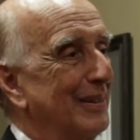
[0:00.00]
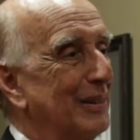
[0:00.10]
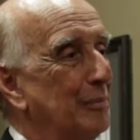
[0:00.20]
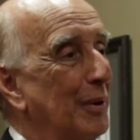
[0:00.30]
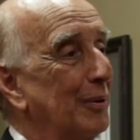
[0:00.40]
the
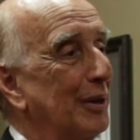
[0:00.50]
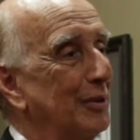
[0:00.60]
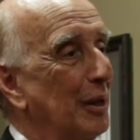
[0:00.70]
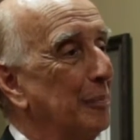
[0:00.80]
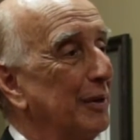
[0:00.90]
smoke
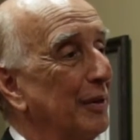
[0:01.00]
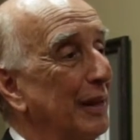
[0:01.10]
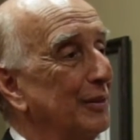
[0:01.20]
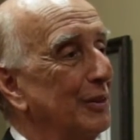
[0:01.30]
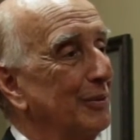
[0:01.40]
goes up under
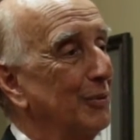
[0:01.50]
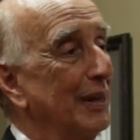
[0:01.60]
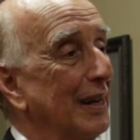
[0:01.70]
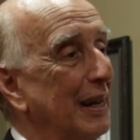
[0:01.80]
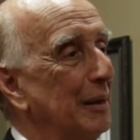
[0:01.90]
that
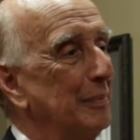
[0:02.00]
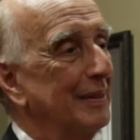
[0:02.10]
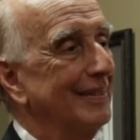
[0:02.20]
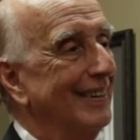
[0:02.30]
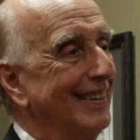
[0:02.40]
street lamp
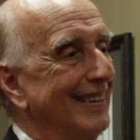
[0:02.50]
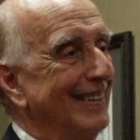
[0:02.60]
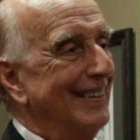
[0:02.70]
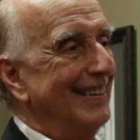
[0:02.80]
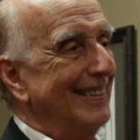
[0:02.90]
and
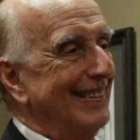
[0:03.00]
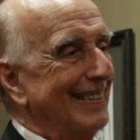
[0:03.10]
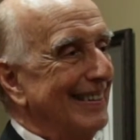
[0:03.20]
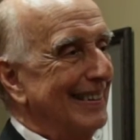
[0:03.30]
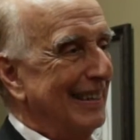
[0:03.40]

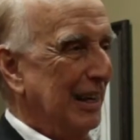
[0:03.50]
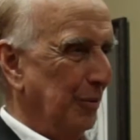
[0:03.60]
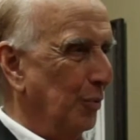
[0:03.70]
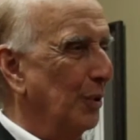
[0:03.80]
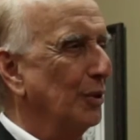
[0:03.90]
kind
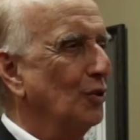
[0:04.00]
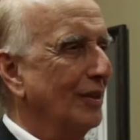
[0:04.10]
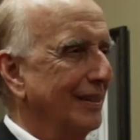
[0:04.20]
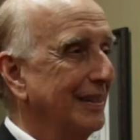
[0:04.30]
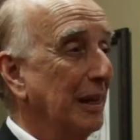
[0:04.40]
of warns you
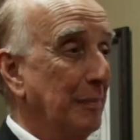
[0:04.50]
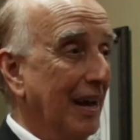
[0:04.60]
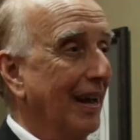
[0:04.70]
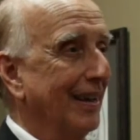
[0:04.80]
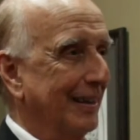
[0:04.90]
to stay
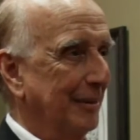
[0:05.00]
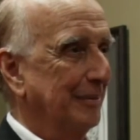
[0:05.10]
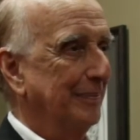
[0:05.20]
back.